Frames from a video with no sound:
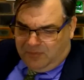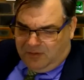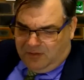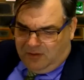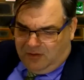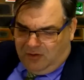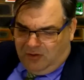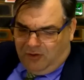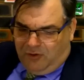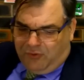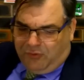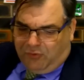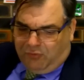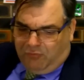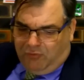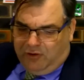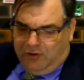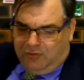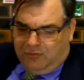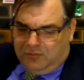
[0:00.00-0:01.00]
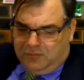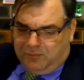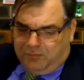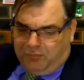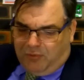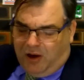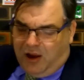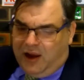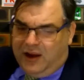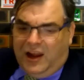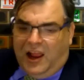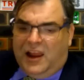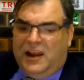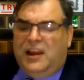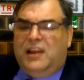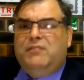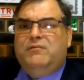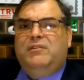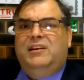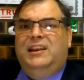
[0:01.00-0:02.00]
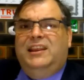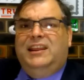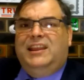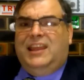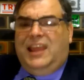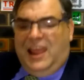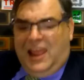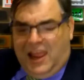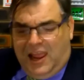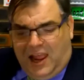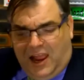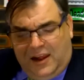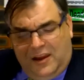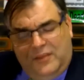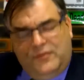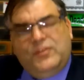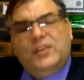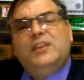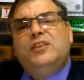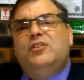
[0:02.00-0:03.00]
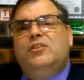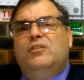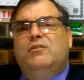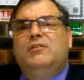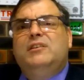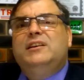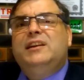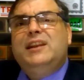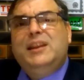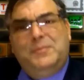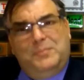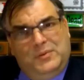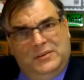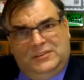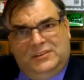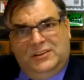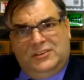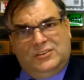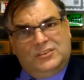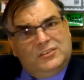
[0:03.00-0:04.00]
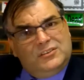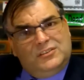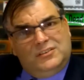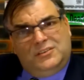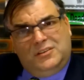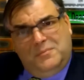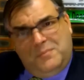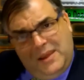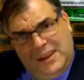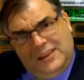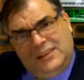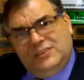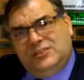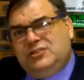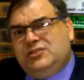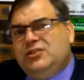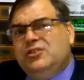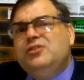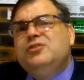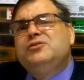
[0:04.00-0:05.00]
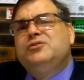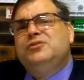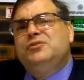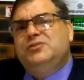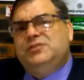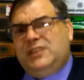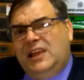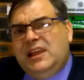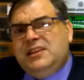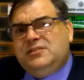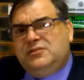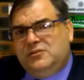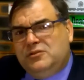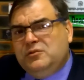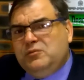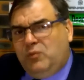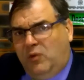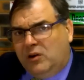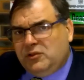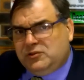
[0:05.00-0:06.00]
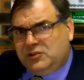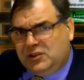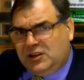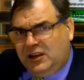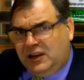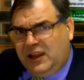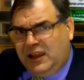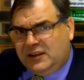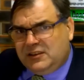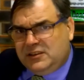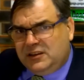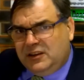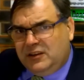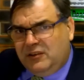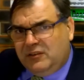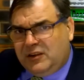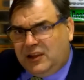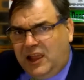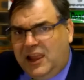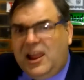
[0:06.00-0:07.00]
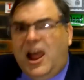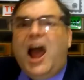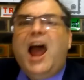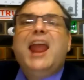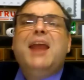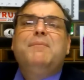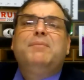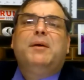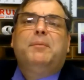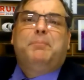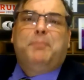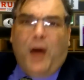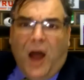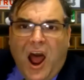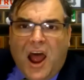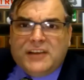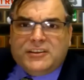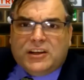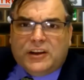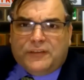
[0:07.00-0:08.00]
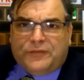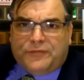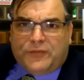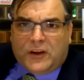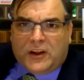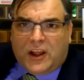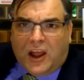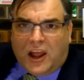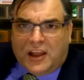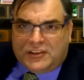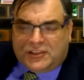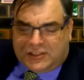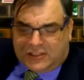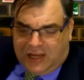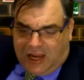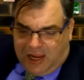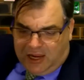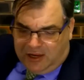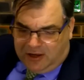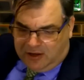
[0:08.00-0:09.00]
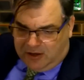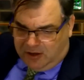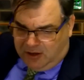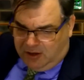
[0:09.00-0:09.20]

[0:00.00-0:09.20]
You're thrilled, Brian. I don't really care. I don't think you're in any position to make assertions as to watch collecting, okay? I am the pontiff, for God's sake.